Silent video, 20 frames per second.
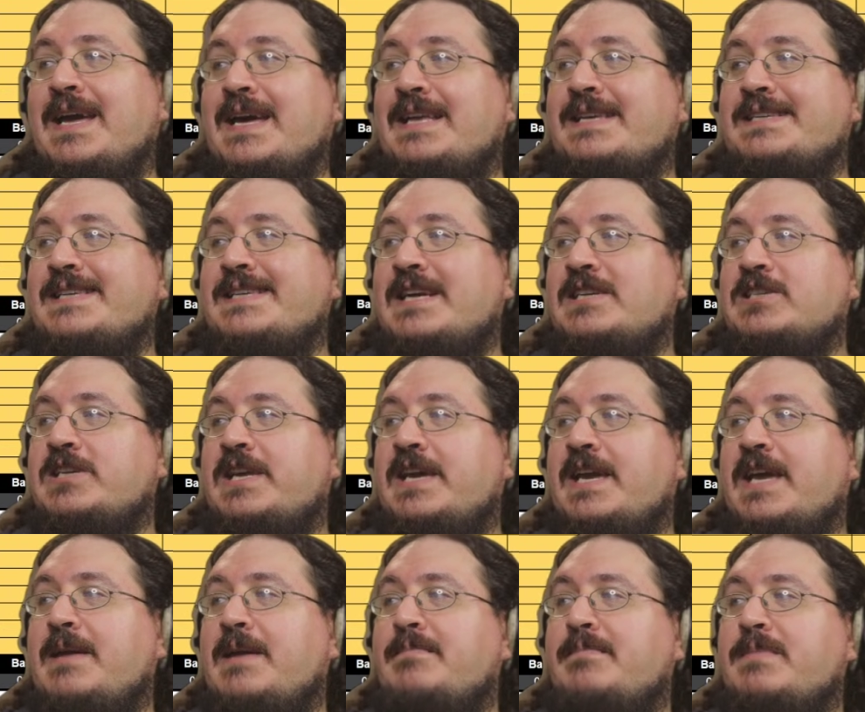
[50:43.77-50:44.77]
It is
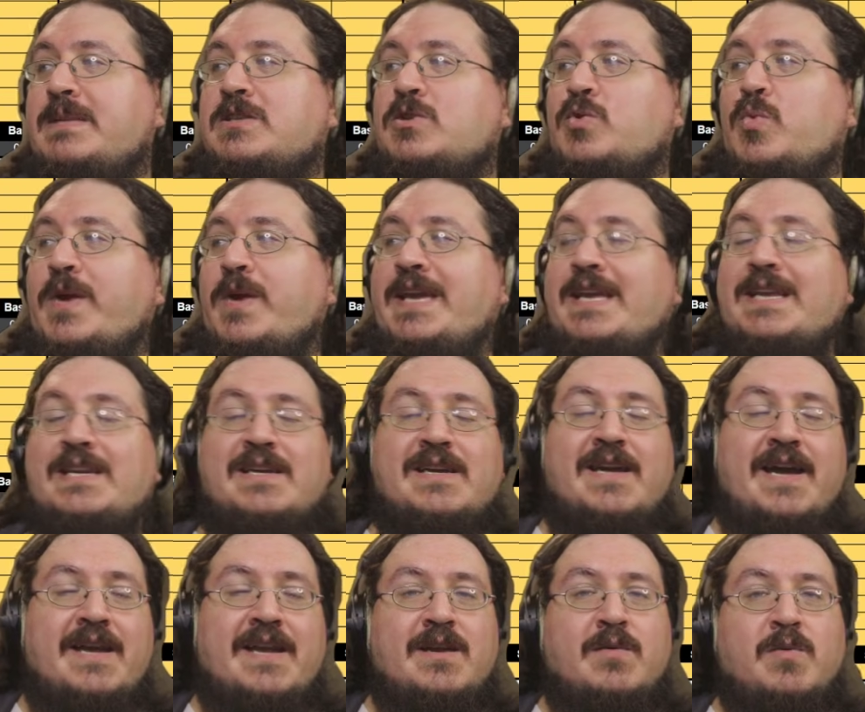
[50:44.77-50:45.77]
actually in between
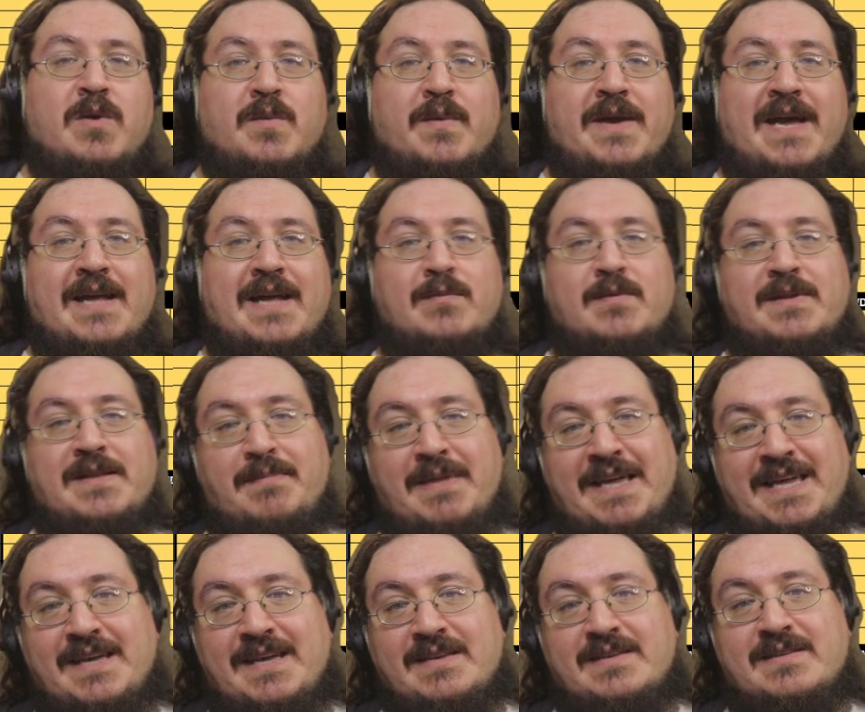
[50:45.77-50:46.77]
kind of what we had with the
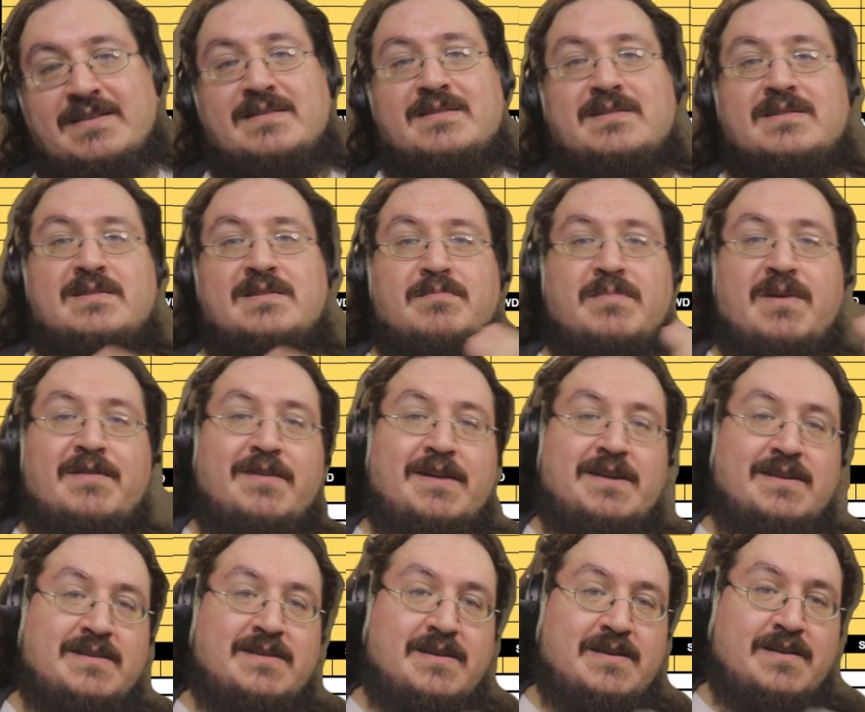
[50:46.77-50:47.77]
Beacon,
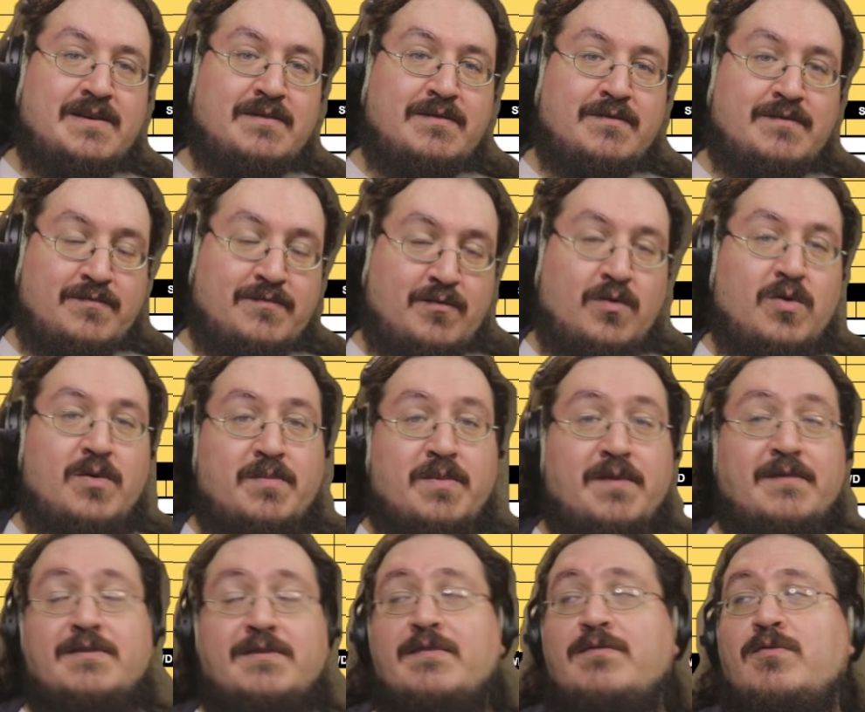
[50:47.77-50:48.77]
buffing the
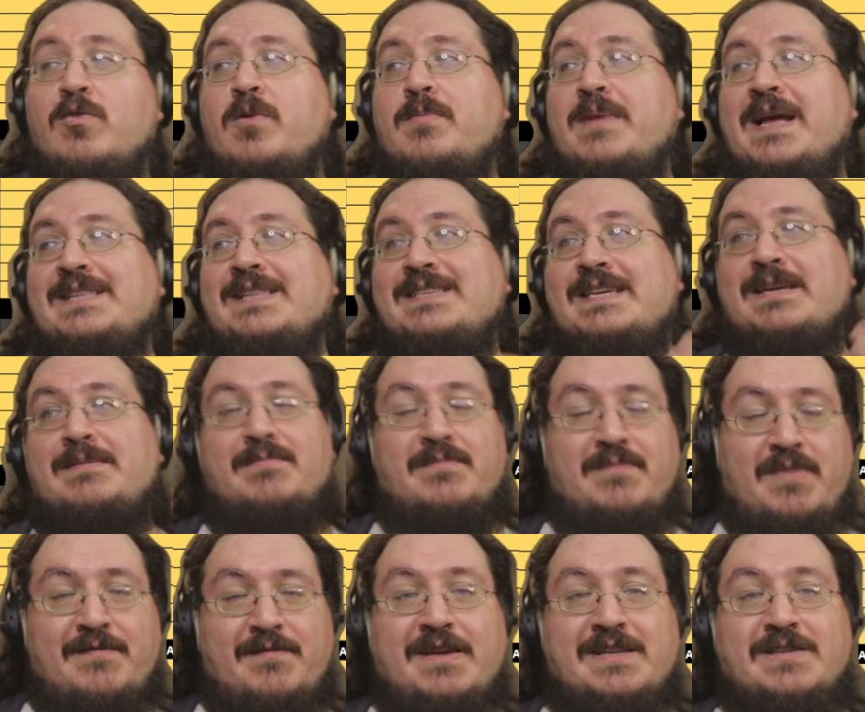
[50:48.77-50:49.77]
4-man
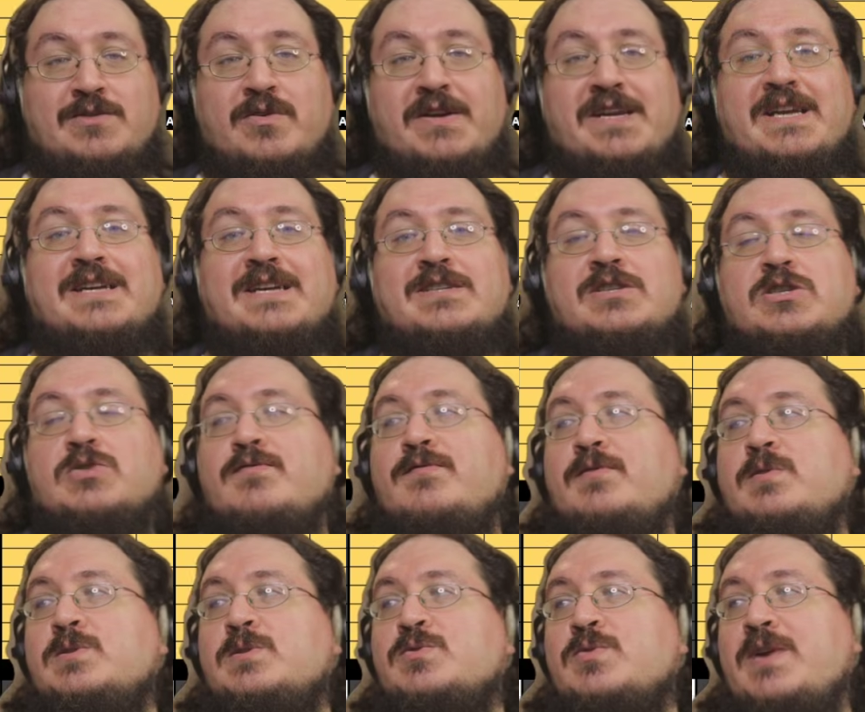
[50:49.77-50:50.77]
team, buffing 3 other
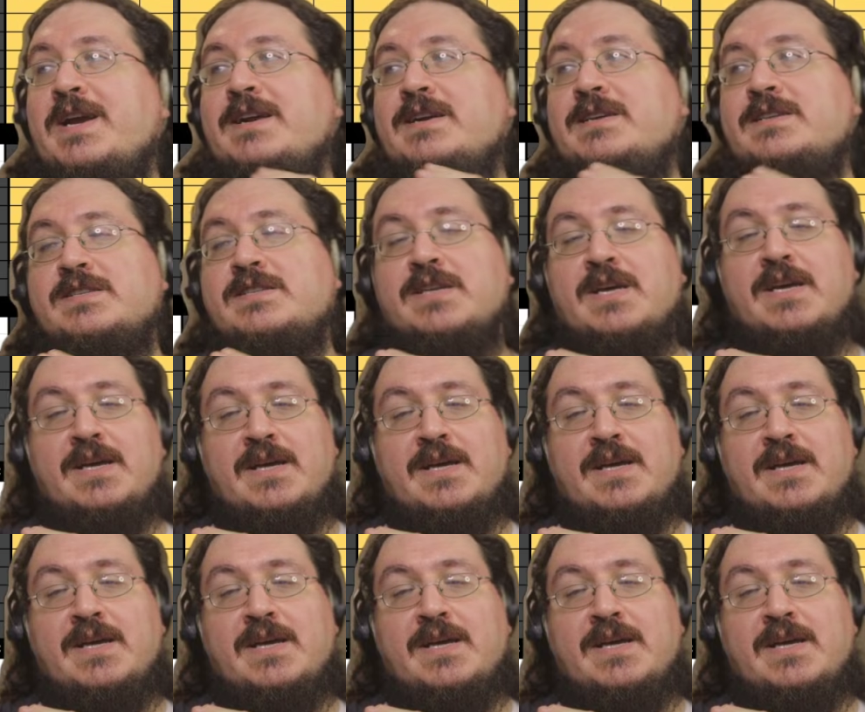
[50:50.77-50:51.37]
full strikers